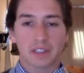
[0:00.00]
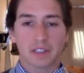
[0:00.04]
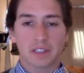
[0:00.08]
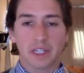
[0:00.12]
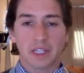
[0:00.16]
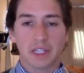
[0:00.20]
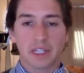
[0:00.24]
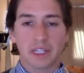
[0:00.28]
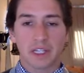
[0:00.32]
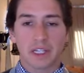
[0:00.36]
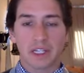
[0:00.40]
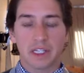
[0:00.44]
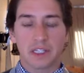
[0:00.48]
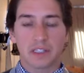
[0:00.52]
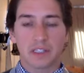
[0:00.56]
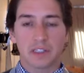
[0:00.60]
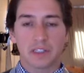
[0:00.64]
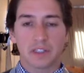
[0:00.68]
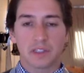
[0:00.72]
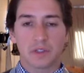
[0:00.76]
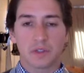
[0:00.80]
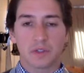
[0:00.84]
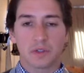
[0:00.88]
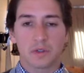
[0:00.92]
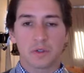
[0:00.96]
They need
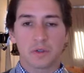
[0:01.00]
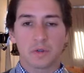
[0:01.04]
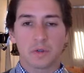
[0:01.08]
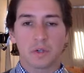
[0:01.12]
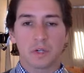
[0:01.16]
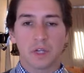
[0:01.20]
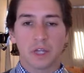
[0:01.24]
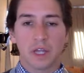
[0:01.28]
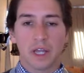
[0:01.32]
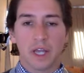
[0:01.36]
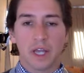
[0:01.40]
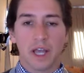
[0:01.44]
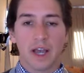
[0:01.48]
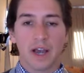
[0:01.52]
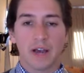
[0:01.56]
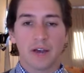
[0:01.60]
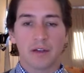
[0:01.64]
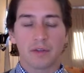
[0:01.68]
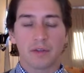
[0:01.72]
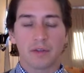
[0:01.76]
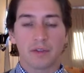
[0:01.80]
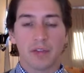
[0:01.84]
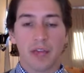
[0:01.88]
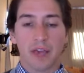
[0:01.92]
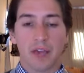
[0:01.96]
to have